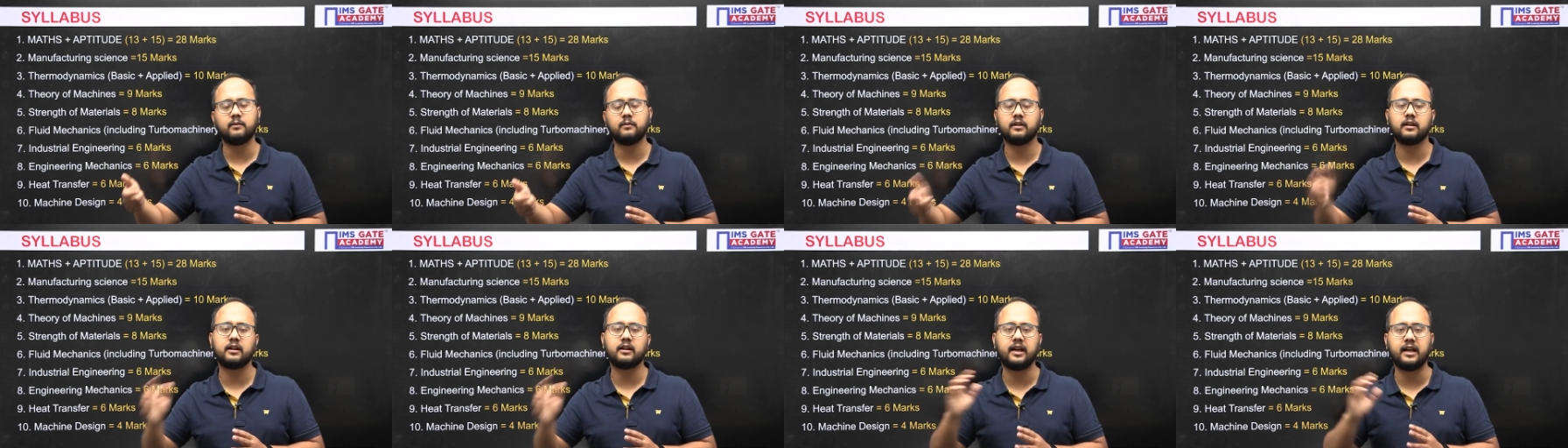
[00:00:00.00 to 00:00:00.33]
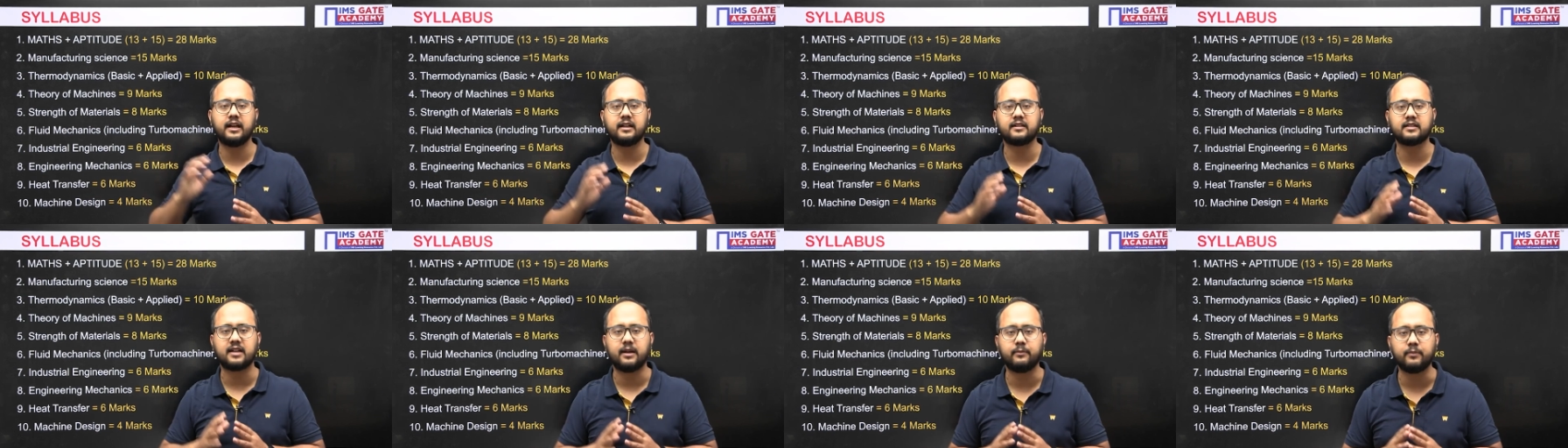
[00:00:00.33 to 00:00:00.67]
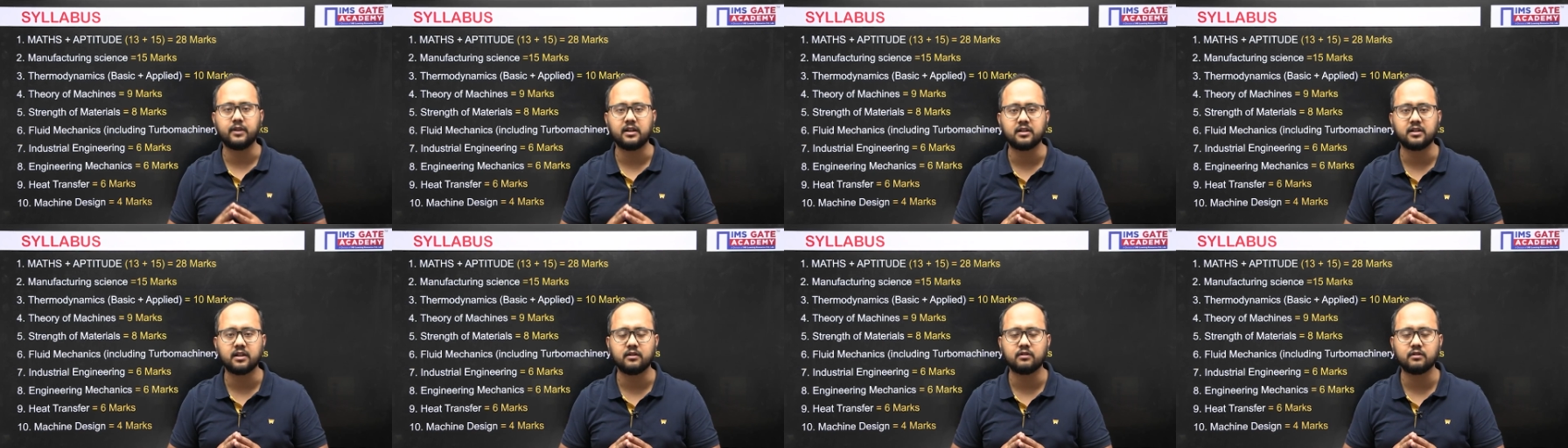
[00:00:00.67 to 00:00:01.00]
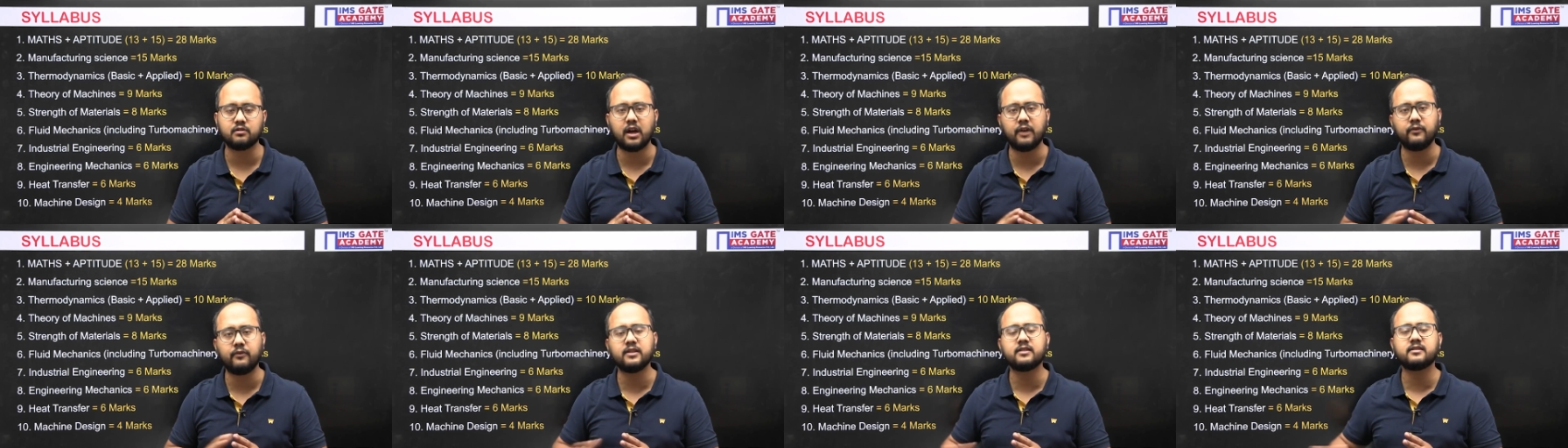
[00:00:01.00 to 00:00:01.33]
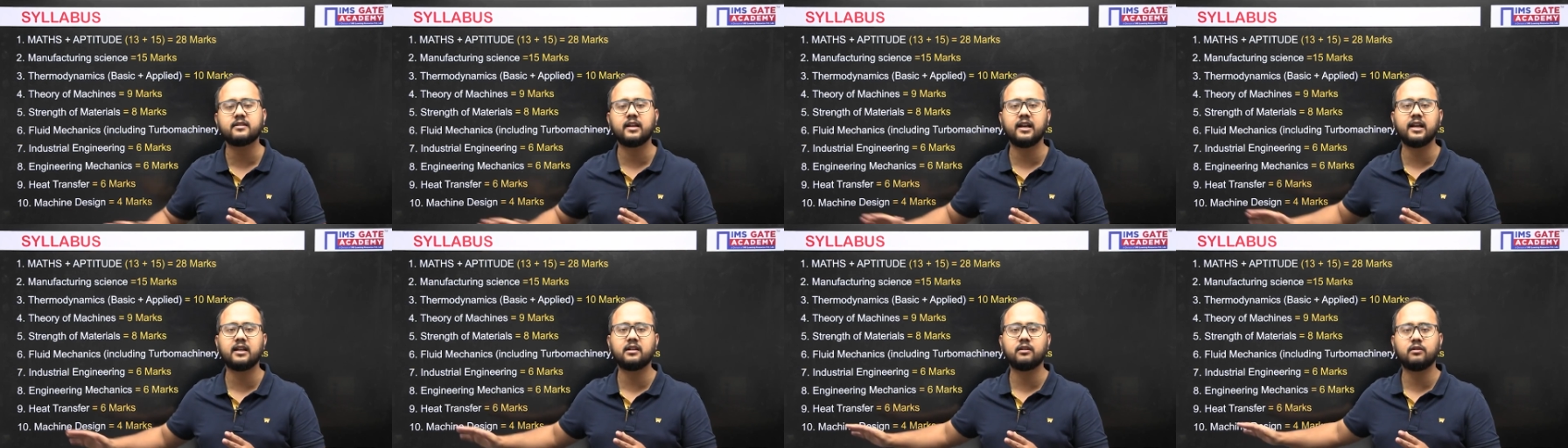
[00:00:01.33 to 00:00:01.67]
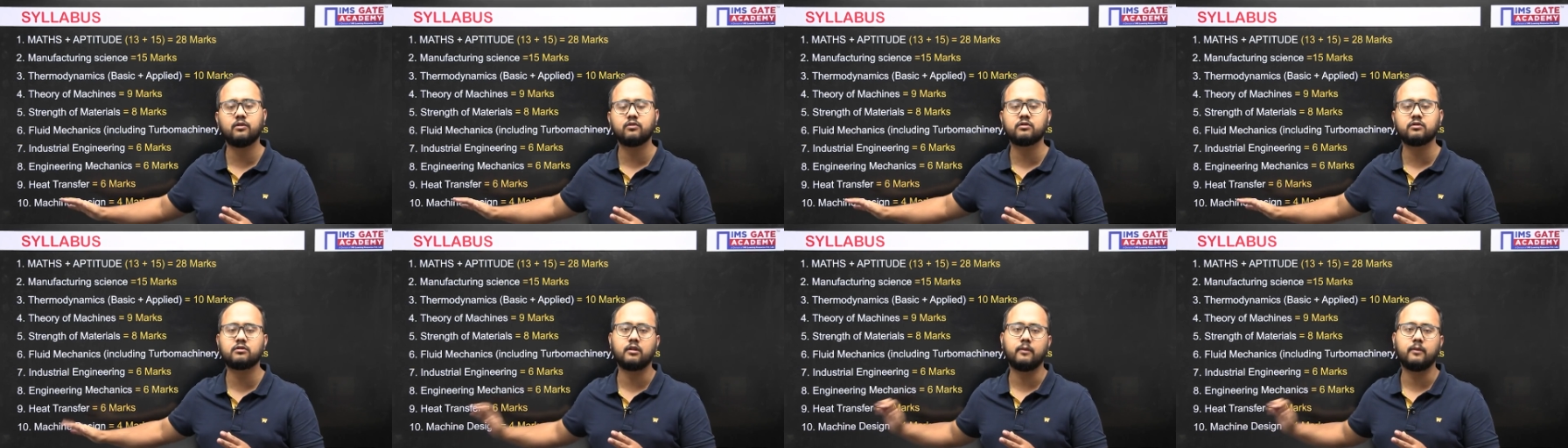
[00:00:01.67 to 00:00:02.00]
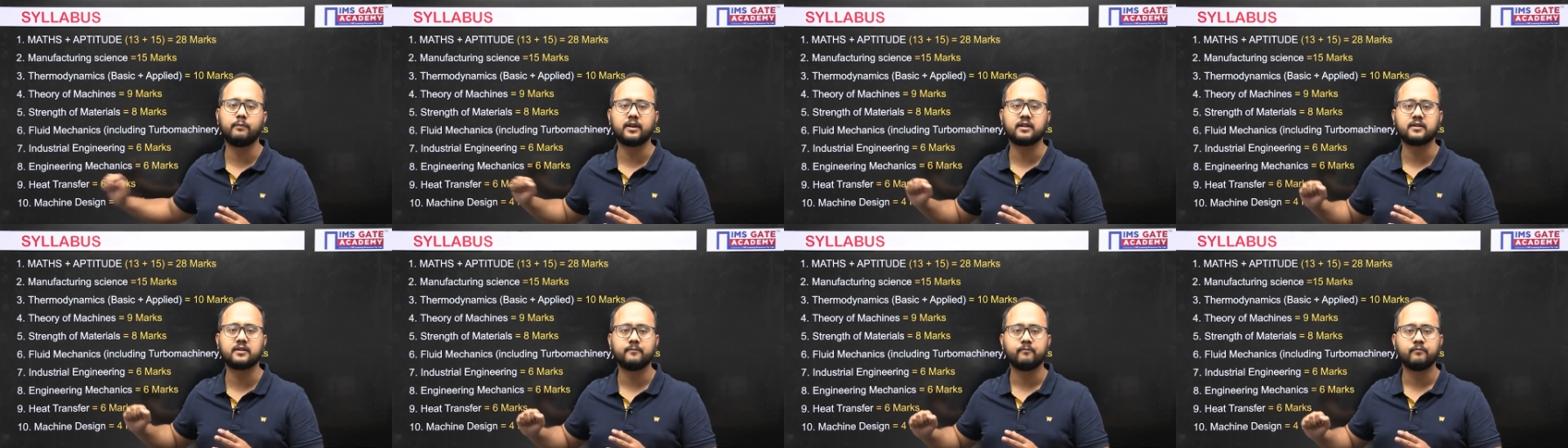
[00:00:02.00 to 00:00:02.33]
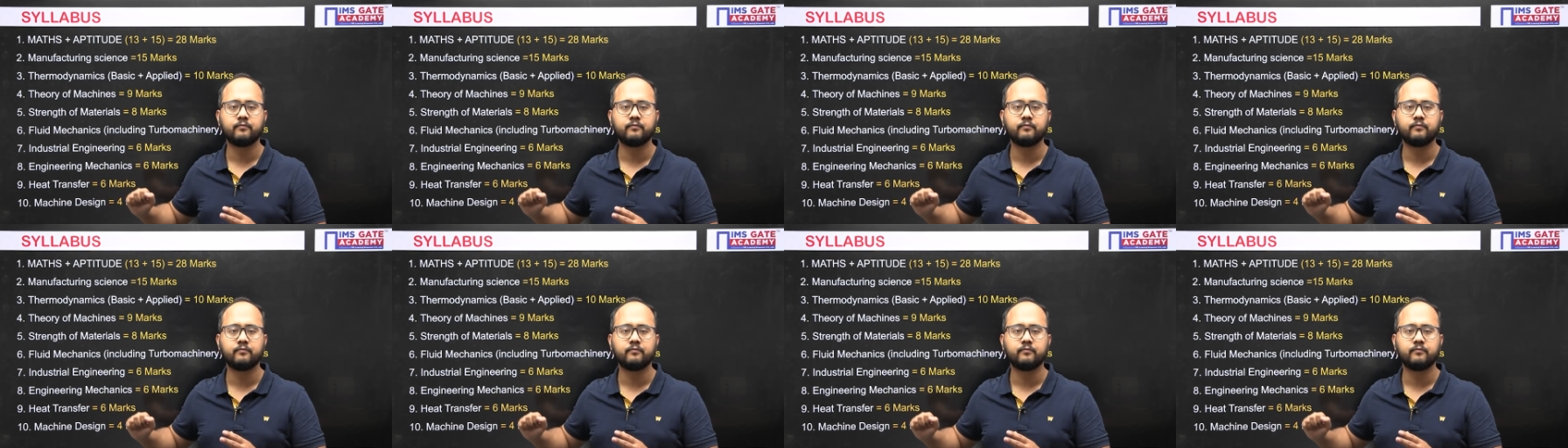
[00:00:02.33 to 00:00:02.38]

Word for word: GATE examination. So, I will select those topics.